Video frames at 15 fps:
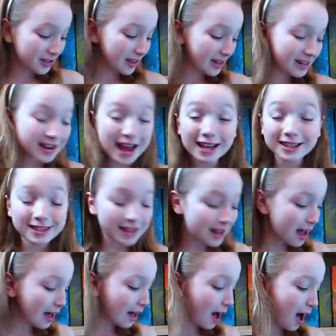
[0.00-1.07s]
So the next thing
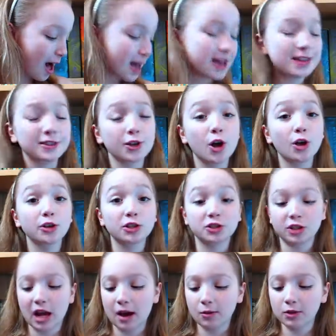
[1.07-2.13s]
I got is called a
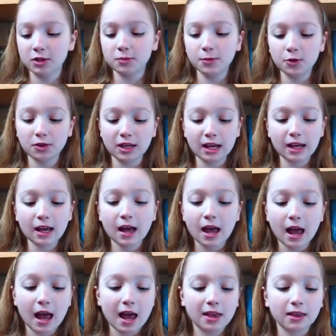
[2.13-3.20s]
shower smoothie,
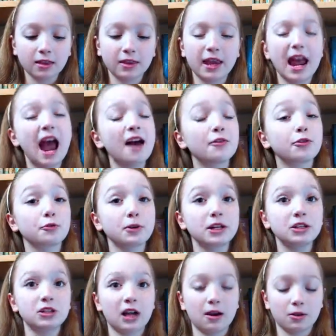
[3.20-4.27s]
and they have three
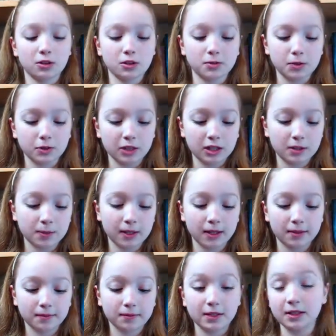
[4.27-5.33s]
shower smoothies,
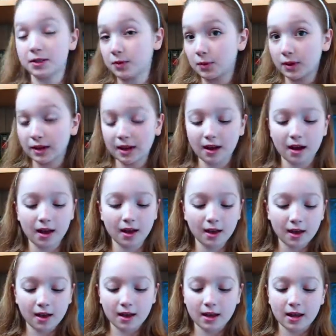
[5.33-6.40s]
but this is one I got.
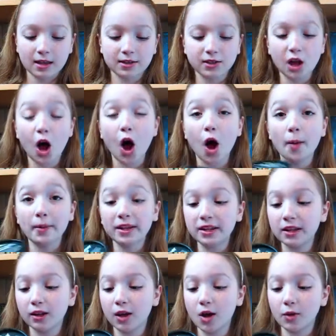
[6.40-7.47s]
It's the almond
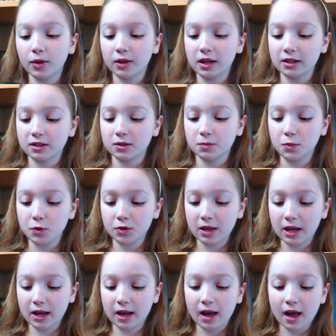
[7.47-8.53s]
and coconut
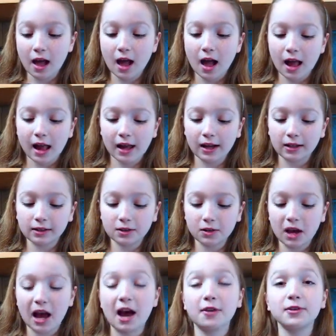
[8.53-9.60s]
smoothie, and
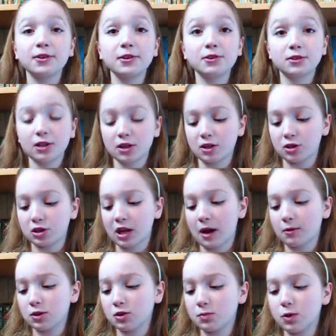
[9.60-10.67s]
how you use a
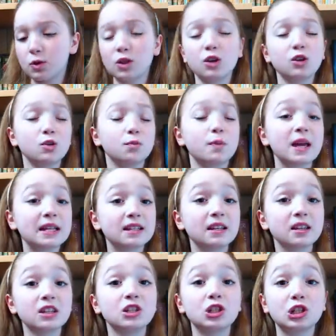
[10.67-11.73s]
shower smoothie, you
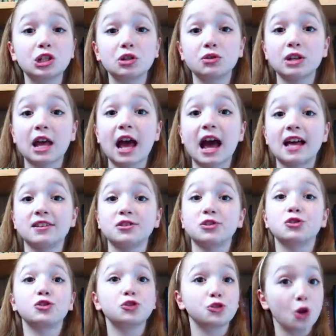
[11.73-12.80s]
basically just use it as
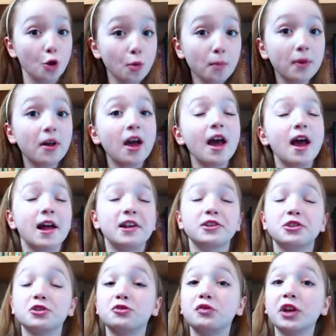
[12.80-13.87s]
soap. And
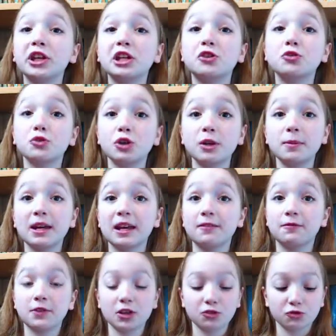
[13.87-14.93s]
it's just really creamy and
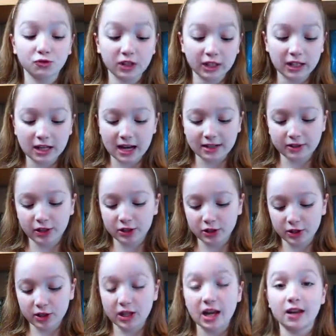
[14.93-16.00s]
feels really nice on
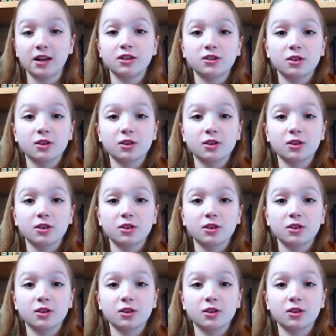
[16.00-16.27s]
your skin.